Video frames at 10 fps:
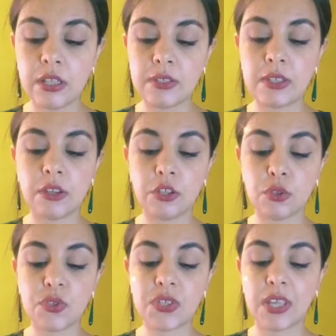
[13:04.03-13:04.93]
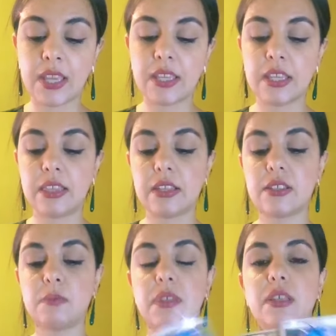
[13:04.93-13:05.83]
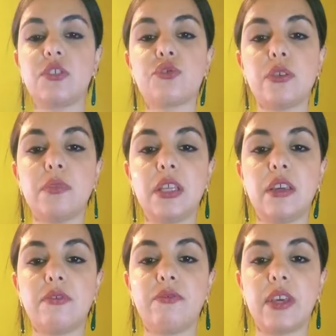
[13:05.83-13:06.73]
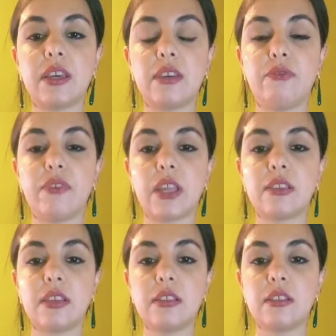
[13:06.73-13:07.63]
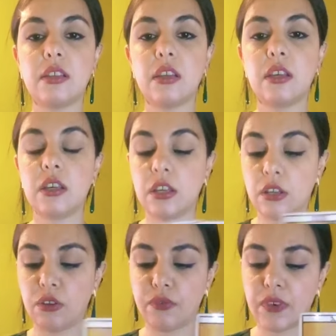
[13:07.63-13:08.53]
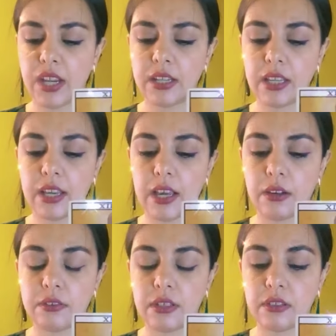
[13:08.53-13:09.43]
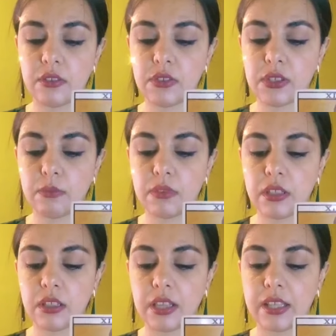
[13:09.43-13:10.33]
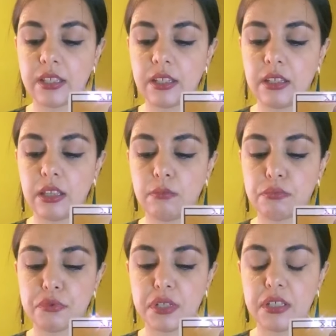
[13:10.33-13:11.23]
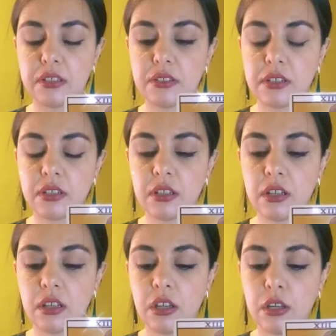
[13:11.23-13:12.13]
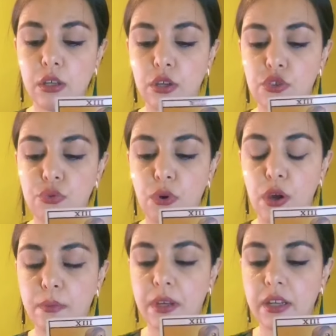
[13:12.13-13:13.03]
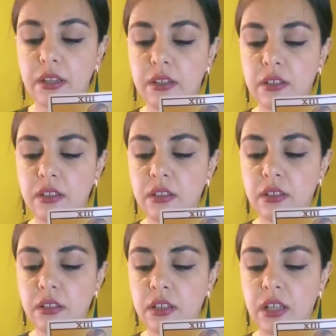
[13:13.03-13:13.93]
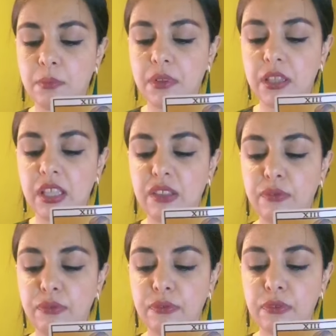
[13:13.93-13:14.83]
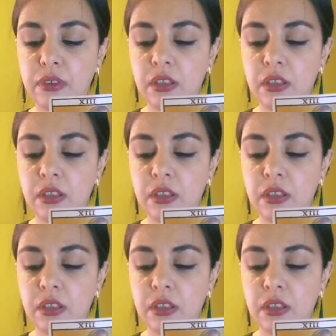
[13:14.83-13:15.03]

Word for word: it's here your psyche that's being extremely effect affected, you're finding out that there's something like an imprint, a trauma, a belief